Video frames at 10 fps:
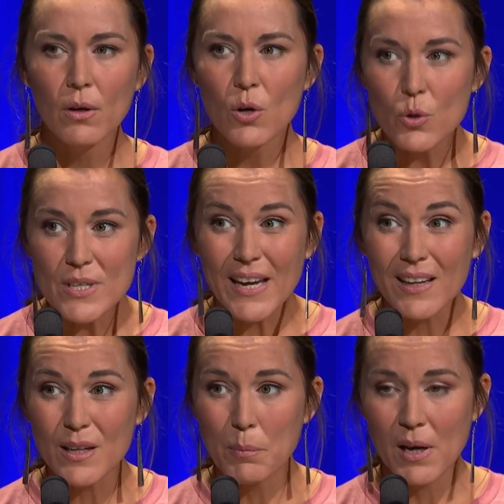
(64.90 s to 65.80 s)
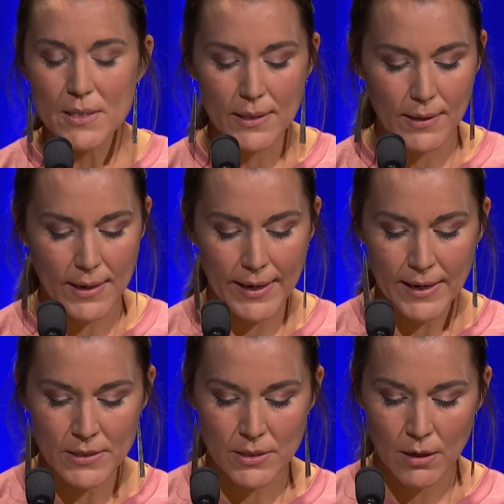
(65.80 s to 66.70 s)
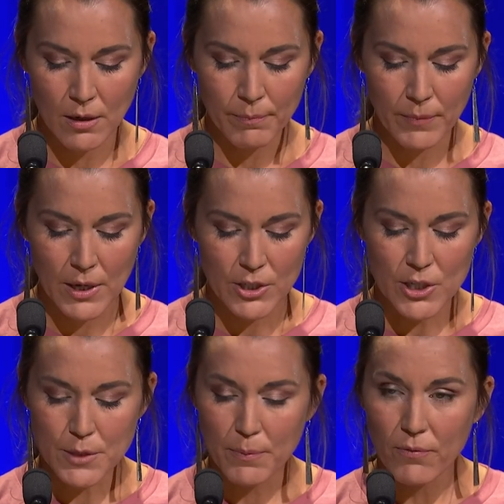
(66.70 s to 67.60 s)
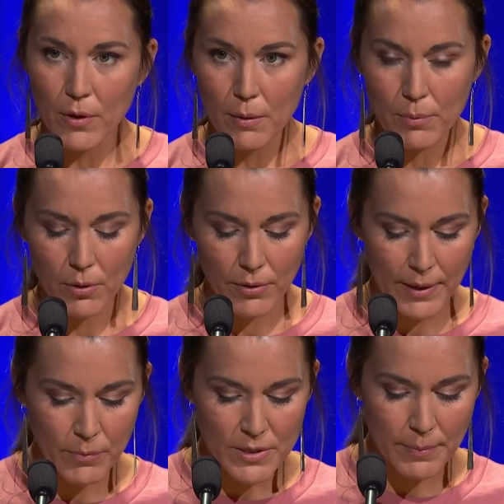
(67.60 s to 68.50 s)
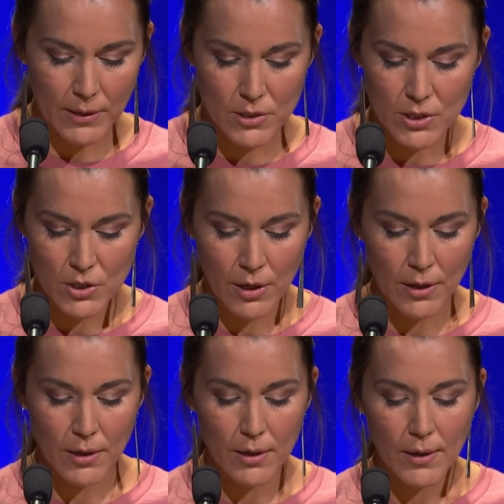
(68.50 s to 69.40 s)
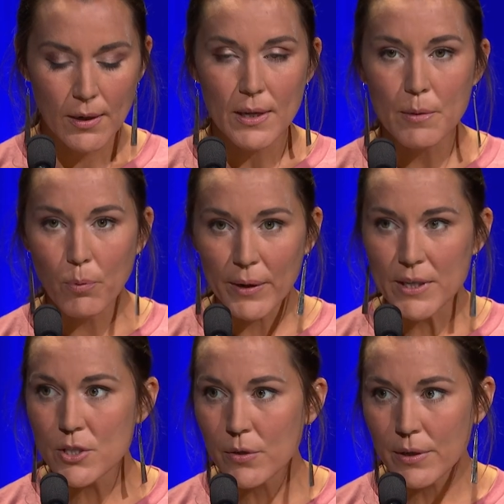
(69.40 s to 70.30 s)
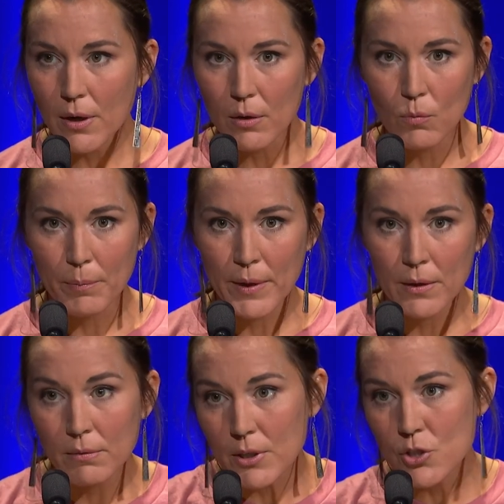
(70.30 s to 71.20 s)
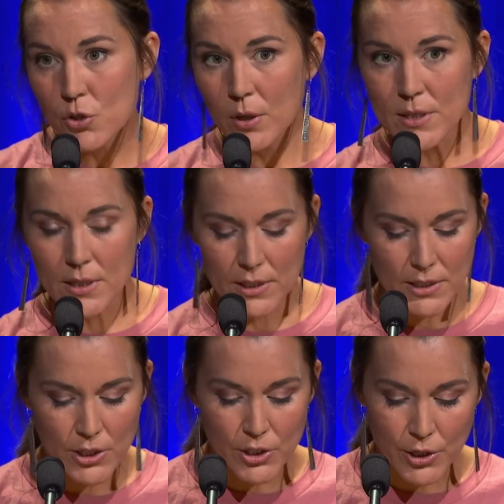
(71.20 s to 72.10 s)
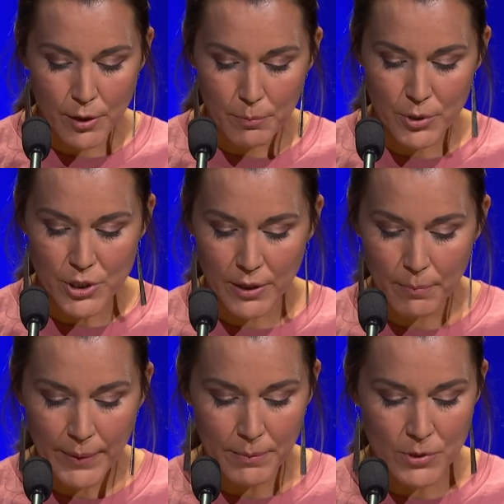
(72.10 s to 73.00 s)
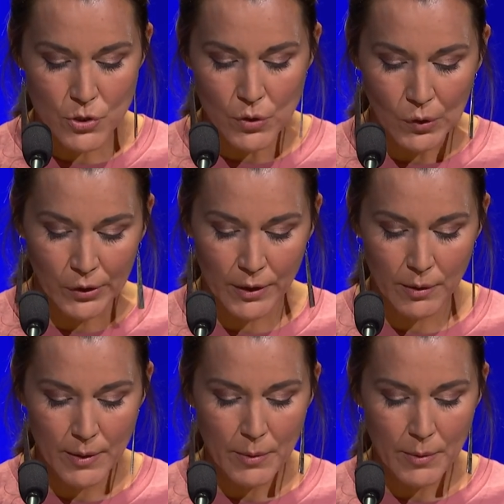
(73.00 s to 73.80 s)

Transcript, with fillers: Who's Kandi Mossett? I asked Tom just before the program was about to start. He pointed to a young woman in shorts and a t shirt pushing a baby stroller.